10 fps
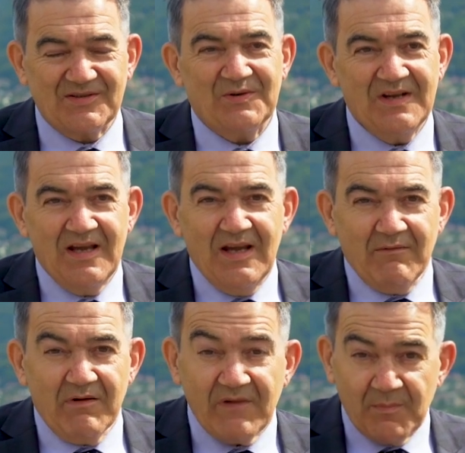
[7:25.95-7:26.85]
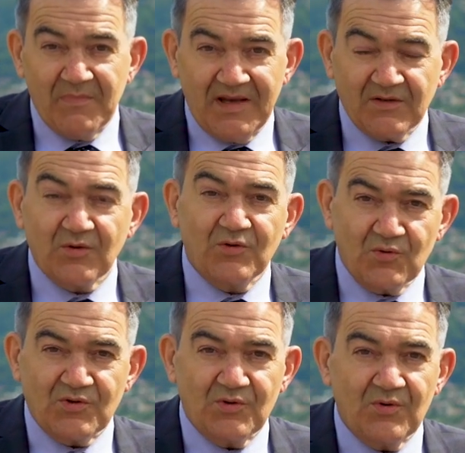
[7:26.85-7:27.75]
So we will
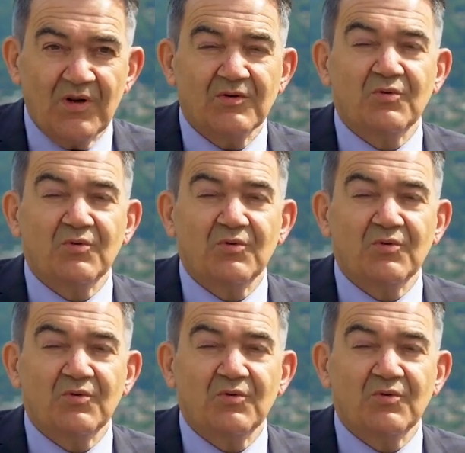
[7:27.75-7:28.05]
introduce you